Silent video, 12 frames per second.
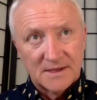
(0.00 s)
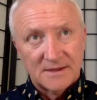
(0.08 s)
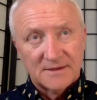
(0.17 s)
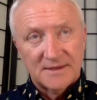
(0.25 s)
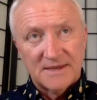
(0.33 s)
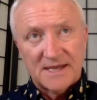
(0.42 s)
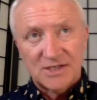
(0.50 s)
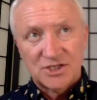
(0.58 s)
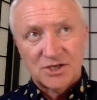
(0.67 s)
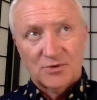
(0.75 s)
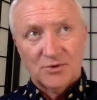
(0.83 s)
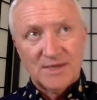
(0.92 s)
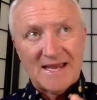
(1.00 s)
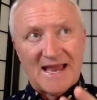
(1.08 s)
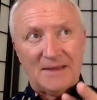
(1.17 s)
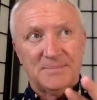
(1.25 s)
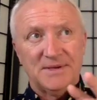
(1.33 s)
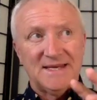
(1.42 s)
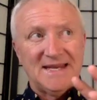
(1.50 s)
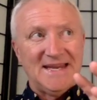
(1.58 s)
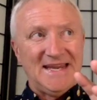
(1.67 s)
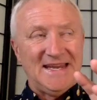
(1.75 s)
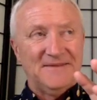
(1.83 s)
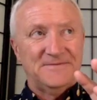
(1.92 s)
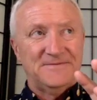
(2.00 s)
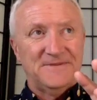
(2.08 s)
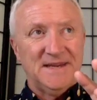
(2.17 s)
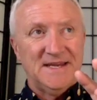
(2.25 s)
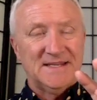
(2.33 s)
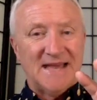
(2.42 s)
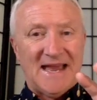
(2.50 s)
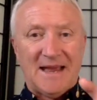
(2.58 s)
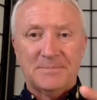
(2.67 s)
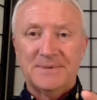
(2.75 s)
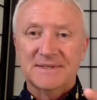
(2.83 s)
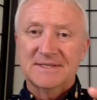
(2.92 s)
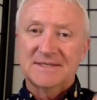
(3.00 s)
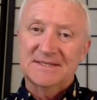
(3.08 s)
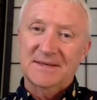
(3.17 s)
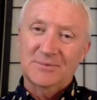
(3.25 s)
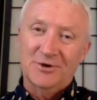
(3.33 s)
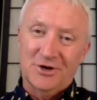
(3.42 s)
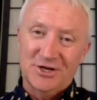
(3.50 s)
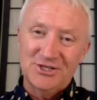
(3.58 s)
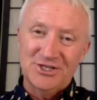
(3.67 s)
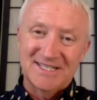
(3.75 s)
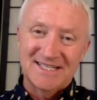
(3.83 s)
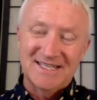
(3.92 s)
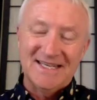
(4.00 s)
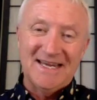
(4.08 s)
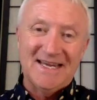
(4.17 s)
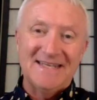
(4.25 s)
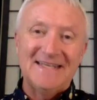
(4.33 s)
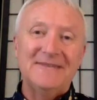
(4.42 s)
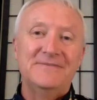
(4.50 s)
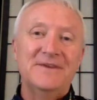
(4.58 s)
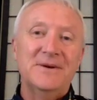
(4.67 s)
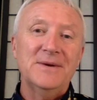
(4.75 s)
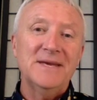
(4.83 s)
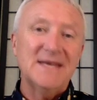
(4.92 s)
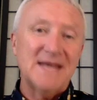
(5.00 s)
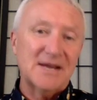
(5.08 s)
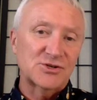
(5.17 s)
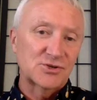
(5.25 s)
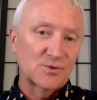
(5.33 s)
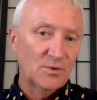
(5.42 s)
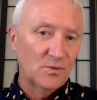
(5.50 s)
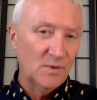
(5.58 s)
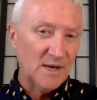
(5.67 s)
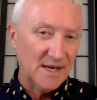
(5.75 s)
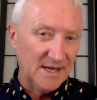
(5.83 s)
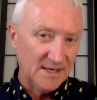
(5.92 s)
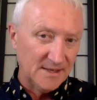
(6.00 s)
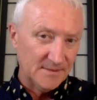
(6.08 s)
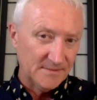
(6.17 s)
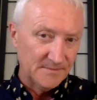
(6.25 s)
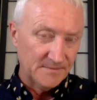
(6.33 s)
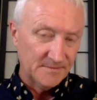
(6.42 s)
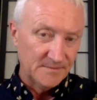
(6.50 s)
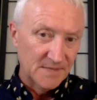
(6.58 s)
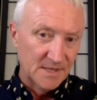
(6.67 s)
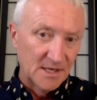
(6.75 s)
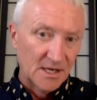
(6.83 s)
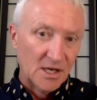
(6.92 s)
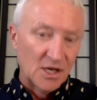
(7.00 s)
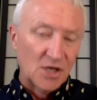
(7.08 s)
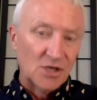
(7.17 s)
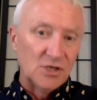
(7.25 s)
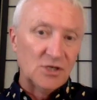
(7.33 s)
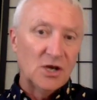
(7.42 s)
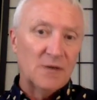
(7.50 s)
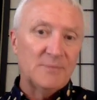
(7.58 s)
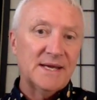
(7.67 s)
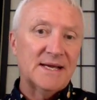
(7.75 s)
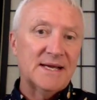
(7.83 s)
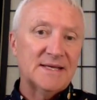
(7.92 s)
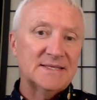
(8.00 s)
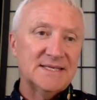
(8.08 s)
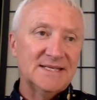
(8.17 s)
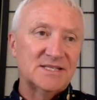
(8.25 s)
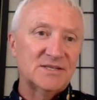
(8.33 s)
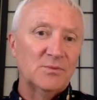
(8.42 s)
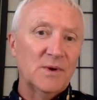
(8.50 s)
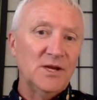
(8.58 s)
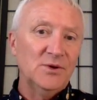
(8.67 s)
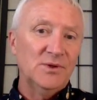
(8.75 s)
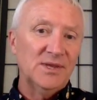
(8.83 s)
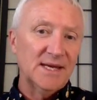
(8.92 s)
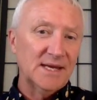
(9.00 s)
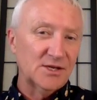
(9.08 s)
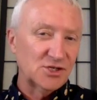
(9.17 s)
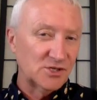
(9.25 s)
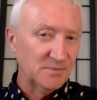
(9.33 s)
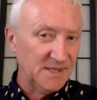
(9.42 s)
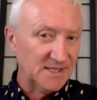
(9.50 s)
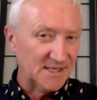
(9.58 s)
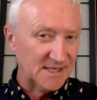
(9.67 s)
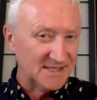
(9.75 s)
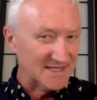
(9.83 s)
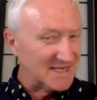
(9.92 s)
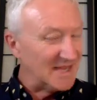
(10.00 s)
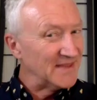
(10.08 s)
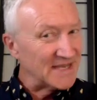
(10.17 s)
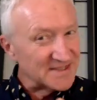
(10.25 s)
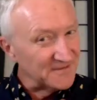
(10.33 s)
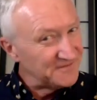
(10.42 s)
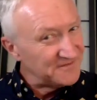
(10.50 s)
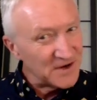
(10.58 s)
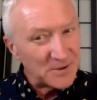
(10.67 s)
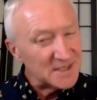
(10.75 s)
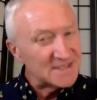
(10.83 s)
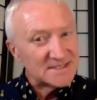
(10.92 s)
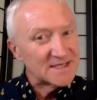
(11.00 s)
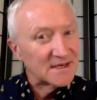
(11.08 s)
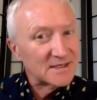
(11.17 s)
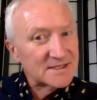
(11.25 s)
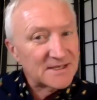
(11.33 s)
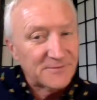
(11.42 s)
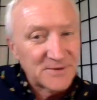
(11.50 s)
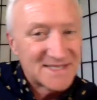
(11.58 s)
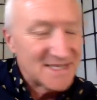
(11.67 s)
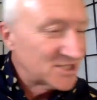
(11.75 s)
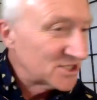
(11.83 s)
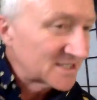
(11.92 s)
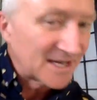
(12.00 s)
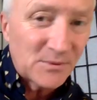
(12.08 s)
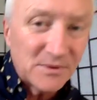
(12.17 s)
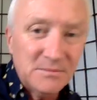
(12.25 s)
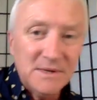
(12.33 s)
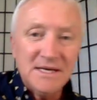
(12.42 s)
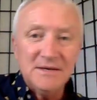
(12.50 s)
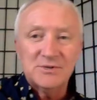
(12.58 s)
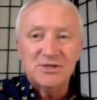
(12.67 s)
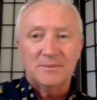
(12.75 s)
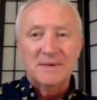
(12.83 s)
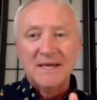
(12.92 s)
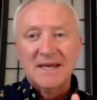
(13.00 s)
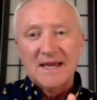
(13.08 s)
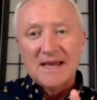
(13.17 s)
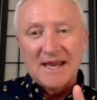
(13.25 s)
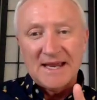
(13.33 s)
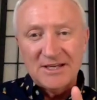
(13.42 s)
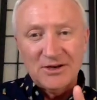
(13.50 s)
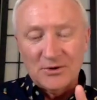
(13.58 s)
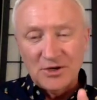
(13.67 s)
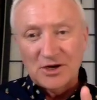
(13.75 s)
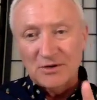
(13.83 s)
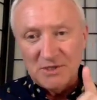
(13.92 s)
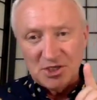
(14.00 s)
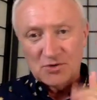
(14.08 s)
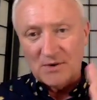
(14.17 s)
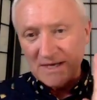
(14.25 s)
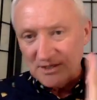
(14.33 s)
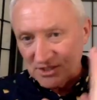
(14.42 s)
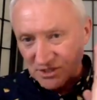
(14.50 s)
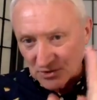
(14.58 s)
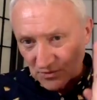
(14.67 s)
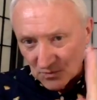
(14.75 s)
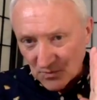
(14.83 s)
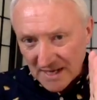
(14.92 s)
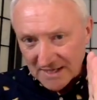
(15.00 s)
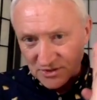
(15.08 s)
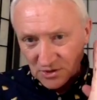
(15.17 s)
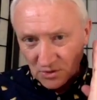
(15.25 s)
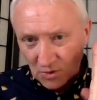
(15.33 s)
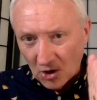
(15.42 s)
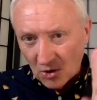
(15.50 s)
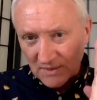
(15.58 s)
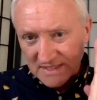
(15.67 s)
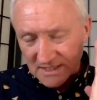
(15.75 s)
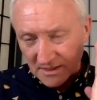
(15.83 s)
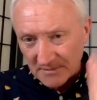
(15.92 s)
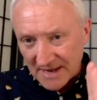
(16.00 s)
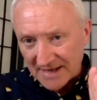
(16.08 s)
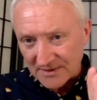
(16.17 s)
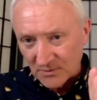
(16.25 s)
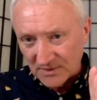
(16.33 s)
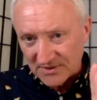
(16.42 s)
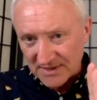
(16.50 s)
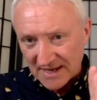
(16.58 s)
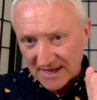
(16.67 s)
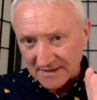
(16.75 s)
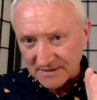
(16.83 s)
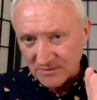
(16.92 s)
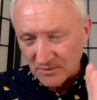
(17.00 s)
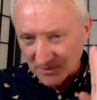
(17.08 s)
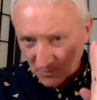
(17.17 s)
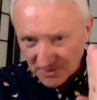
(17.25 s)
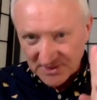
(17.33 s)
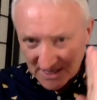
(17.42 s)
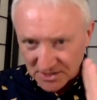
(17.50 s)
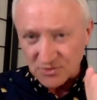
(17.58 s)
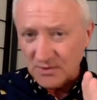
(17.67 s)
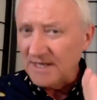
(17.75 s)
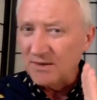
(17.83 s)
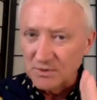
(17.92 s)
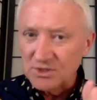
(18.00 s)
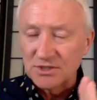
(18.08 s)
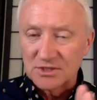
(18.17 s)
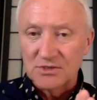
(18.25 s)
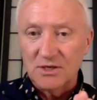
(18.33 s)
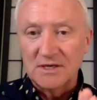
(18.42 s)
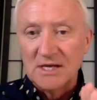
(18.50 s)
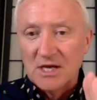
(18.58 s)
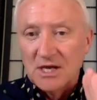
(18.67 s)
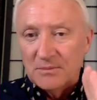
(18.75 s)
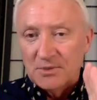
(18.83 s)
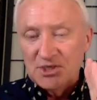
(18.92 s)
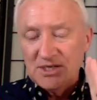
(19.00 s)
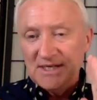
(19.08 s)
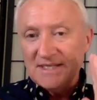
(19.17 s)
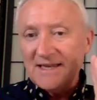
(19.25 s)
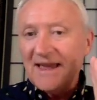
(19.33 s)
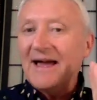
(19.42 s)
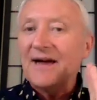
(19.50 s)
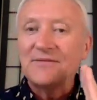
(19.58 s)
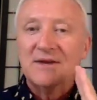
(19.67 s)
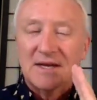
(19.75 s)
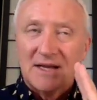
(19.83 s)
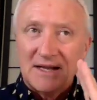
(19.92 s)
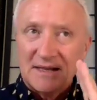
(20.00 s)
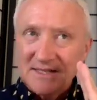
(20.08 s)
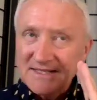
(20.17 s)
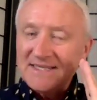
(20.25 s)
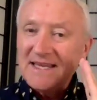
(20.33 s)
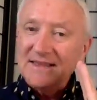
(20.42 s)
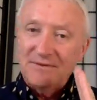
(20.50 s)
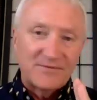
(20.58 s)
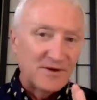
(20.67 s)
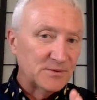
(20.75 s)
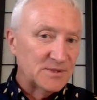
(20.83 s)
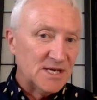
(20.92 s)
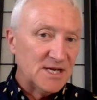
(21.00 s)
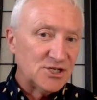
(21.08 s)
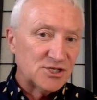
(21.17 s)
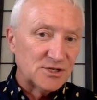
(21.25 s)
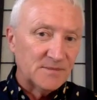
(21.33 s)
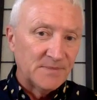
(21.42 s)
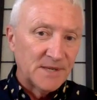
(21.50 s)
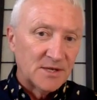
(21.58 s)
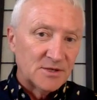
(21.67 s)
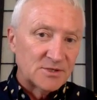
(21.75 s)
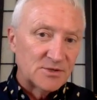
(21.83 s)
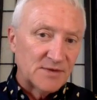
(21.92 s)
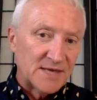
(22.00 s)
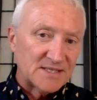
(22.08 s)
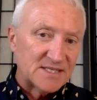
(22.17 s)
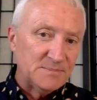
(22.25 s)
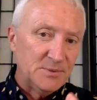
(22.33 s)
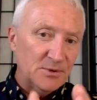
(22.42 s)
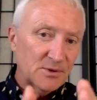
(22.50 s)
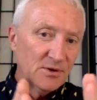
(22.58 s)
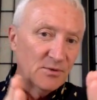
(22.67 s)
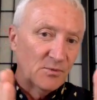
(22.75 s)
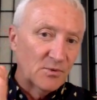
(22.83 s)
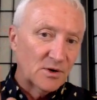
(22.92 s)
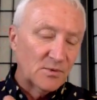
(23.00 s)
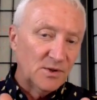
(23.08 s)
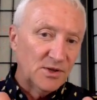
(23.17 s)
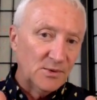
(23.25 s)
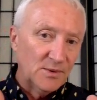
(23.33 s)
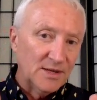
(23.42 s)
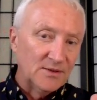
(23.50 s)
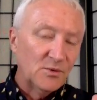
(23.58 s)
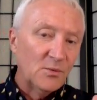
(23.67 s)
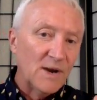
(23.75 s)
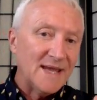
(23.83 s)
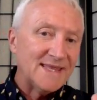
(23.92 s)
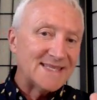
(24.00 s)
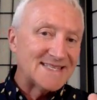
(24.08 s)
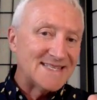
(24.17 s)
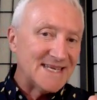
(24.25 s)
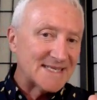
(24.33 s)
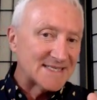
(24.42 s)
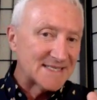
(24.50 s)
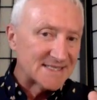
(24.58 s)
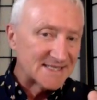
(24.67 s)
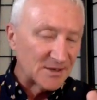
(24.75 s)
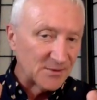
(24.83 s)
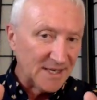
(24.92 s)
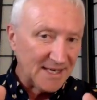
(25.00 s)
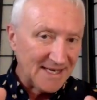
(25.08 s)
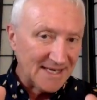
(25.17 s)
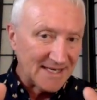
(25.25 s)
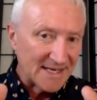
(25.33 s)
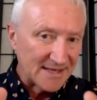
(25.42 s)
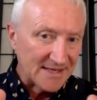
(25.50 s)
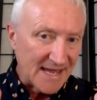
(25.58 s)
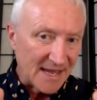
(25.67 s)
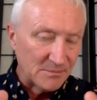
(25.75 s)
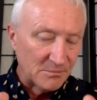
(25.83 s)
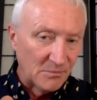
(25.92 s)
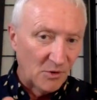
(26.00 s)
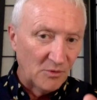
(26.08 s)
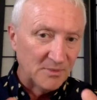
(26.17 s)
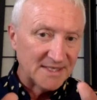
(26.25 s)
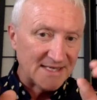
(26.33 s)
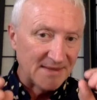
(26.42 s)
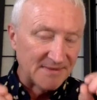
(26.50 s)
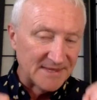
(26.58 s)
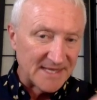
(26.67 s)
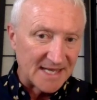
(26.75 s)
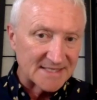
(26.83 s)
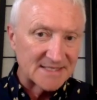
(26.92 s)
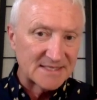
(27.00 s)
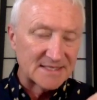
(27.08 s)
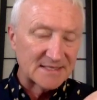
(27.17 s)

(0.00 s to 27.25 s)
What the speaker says: that should only happen if it happens subconsciously and in a very natural way, not because it's the way you think it should be done. You see, and that's a very subtle difference. It's just like with mediumship. You can be trained a certain way, and so you always come at it with that training, which is good. But you need to have, let's say, the foundation so that spirit can work with you in the way that's necessary in that moment. And that's